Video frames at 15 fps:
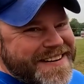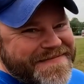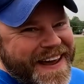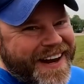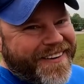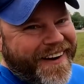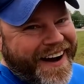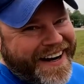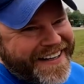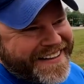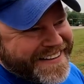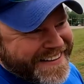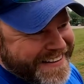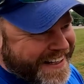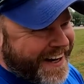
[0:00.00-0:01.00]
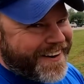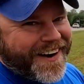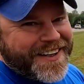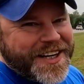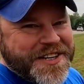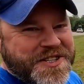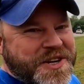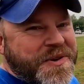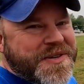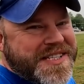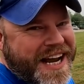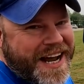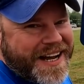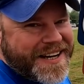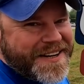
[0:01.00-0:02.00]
is a big one here in Catoosa,